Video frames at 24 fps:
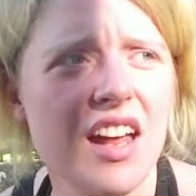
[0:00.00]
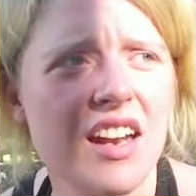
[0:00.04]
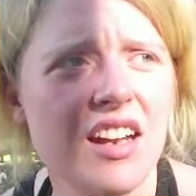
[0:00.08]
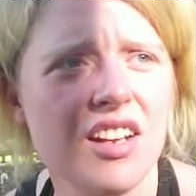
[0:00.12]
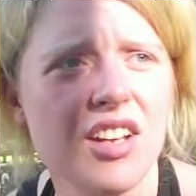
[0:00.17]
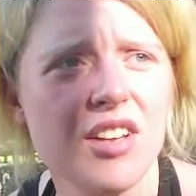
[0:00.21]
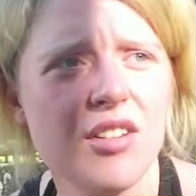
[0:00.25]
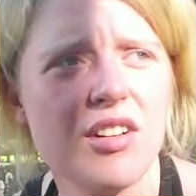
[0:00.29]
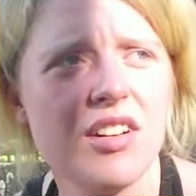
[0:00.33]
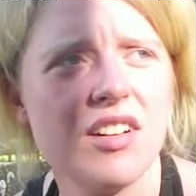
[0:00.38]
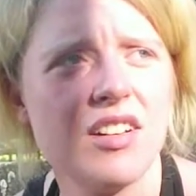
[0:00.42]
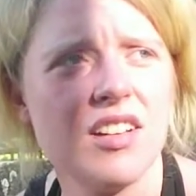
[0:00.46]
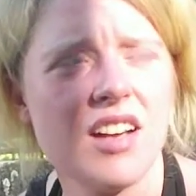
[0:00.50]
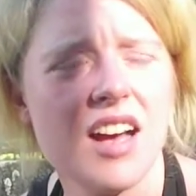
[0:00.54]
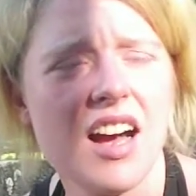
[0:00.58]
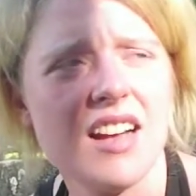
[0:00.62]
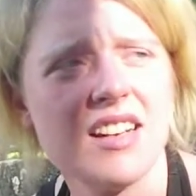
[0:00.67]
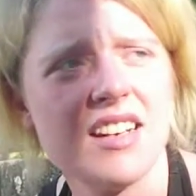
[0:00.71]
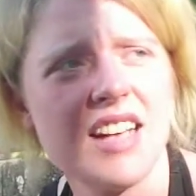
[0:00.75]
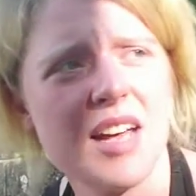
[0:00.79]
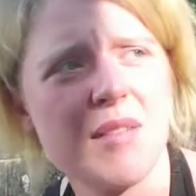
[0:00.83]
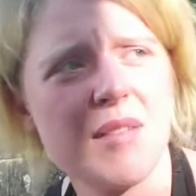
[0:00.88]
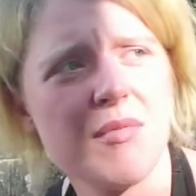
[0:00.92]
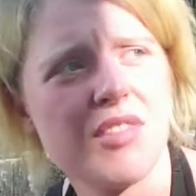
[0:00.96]
I didn't do a
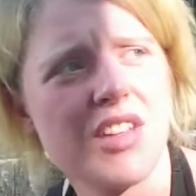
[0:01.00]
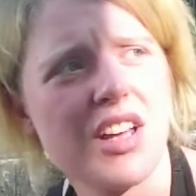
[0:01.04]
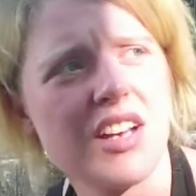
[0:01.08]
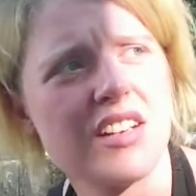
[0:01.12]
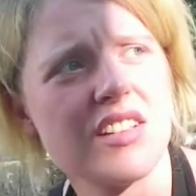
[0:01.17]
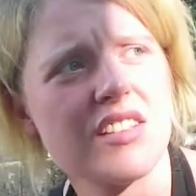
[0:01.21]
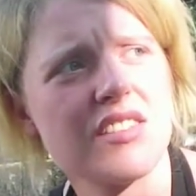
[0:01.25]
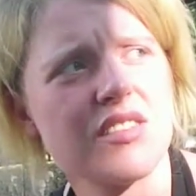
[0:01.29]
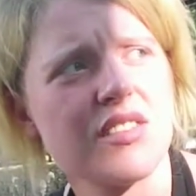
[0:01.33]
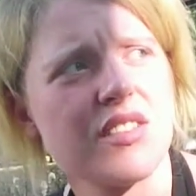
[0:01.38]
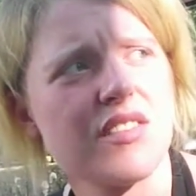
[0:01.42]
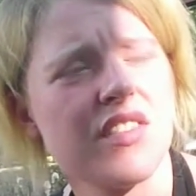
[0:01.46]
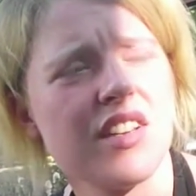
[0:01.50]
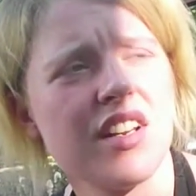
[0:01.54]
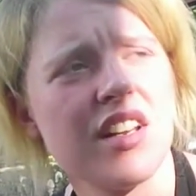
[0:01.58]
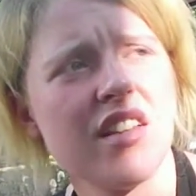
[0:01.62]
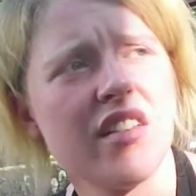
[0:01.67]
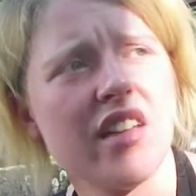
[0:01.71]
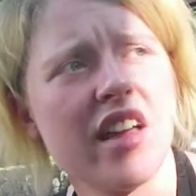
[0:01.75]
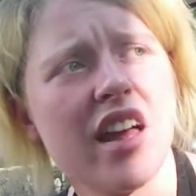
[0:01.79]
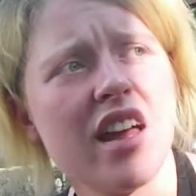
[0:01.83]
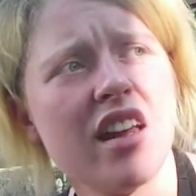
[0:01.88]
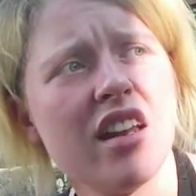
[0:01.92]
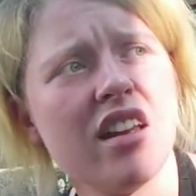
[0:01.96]
goddamn thing to deserve any of
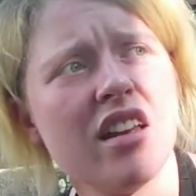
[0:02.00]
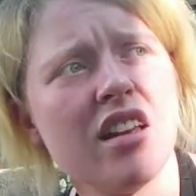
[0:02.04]
that.